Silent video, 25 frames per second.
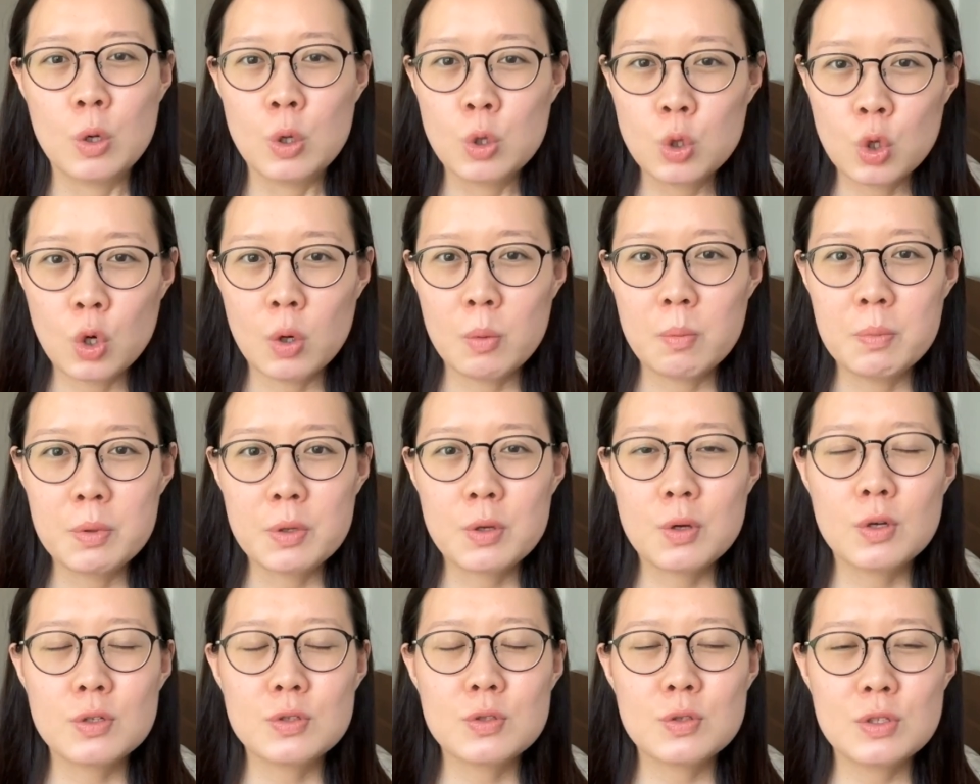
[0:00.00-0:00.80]
No,
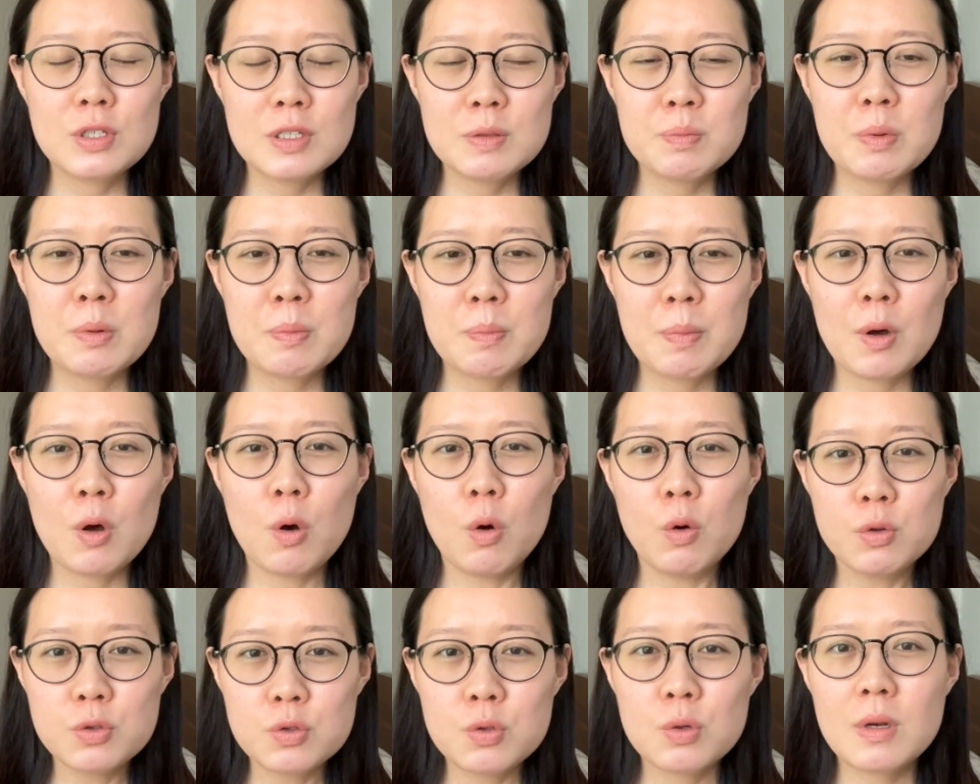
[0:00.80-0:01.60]
because these people
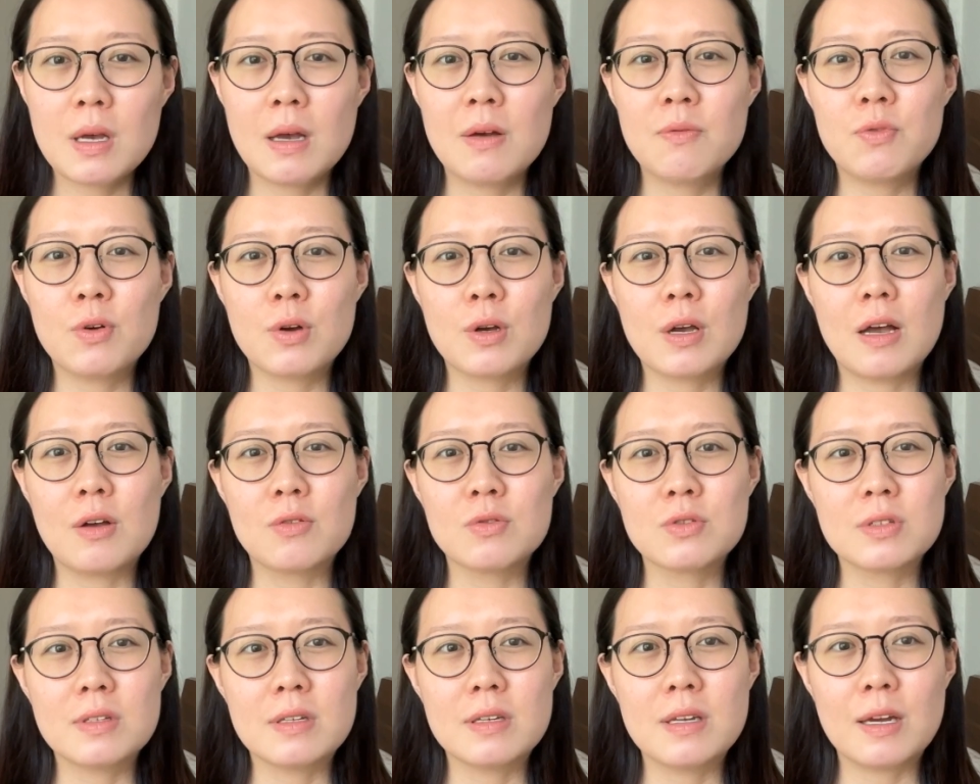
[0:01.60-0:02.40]
also come for
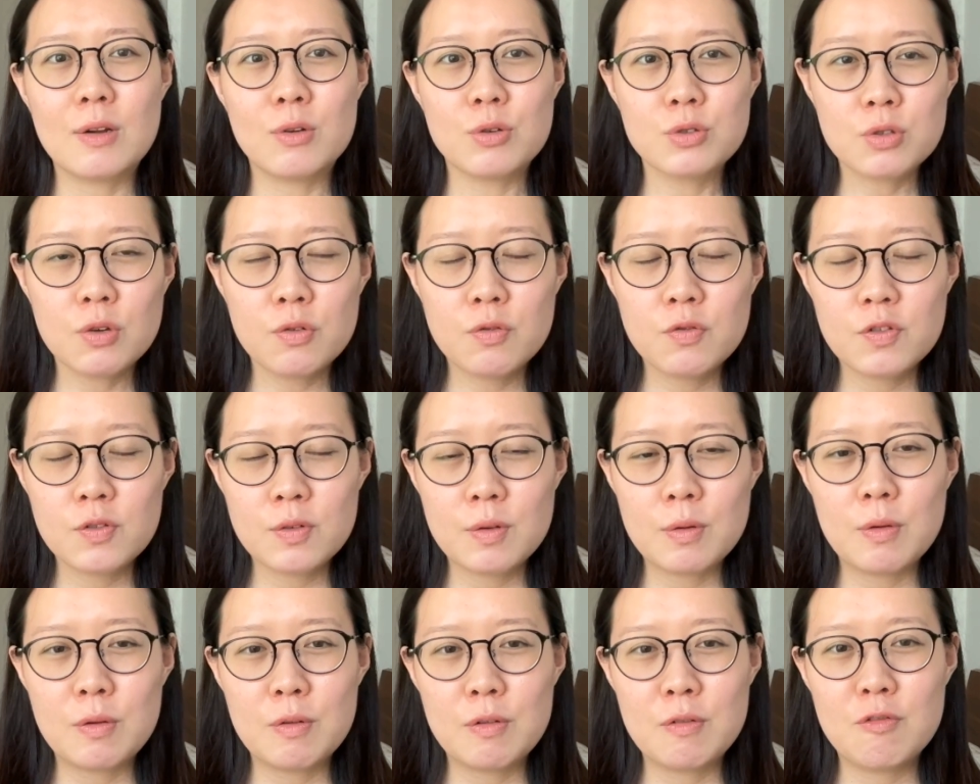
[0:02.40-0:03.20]
counseling and also
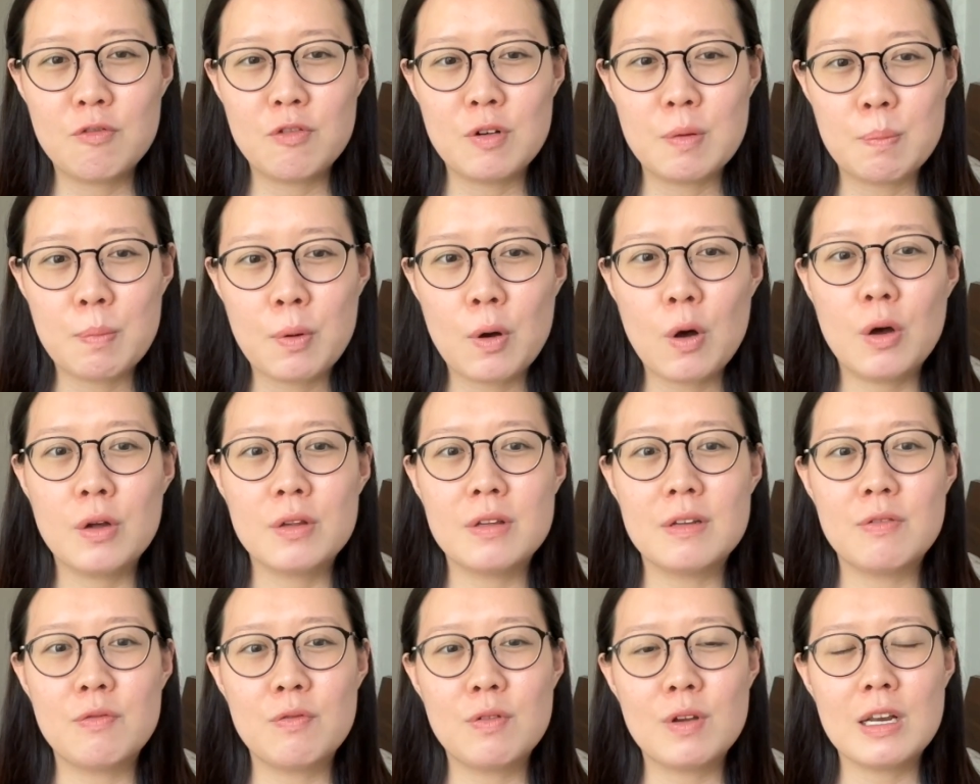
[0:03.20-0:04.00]
report
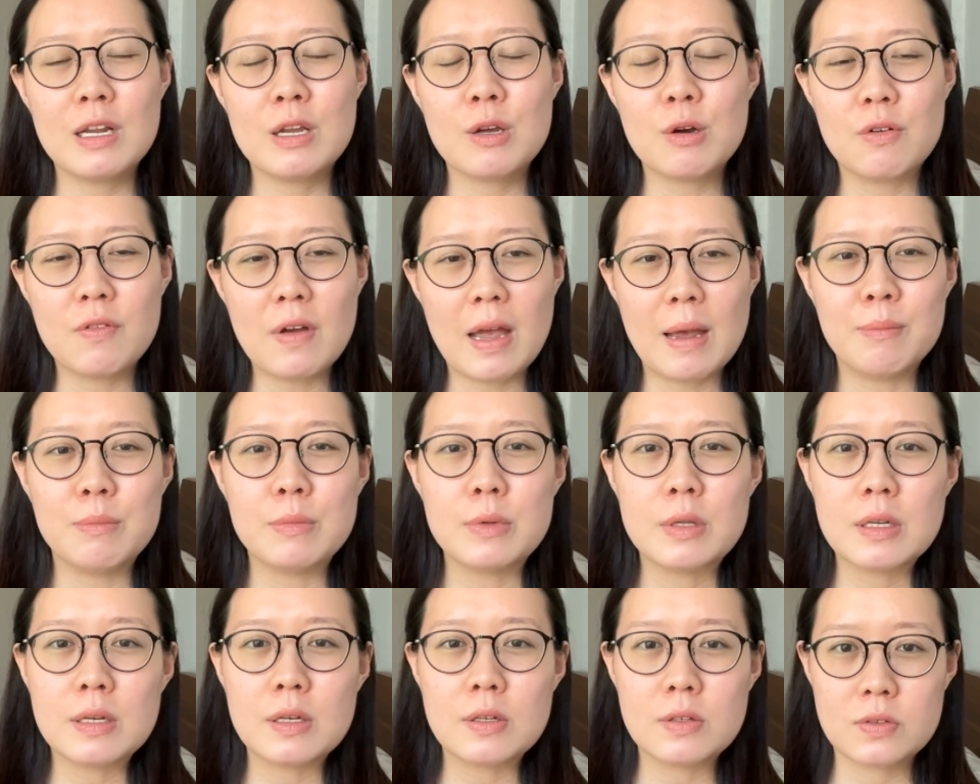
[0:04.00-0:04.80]
the feeling of
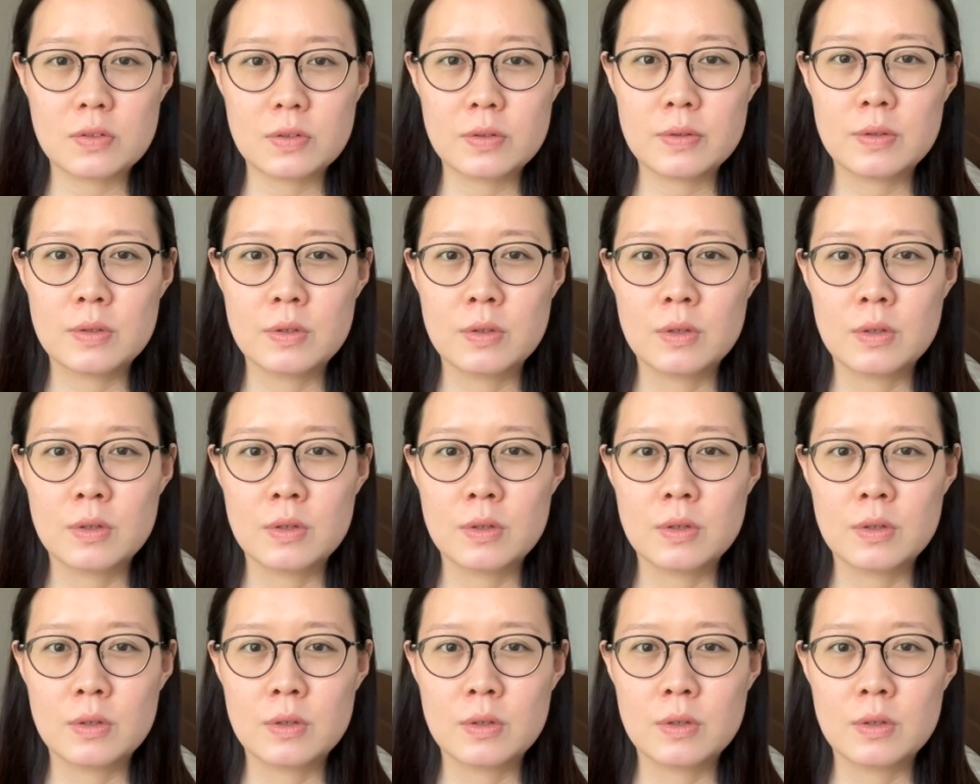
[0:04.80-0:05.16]
emptiness.